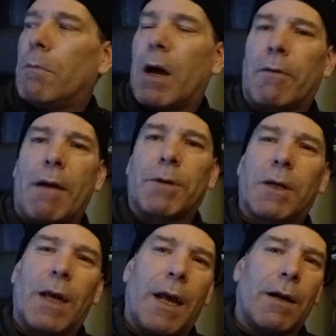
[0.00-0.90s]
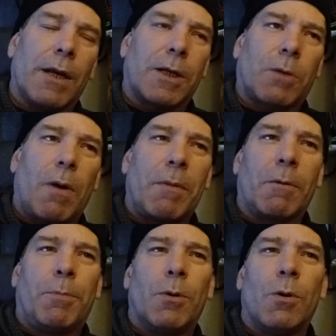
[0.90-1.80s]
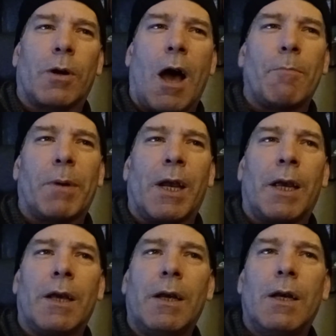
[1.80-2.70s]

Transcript: But in reference to the Endless Swimming Pool Company,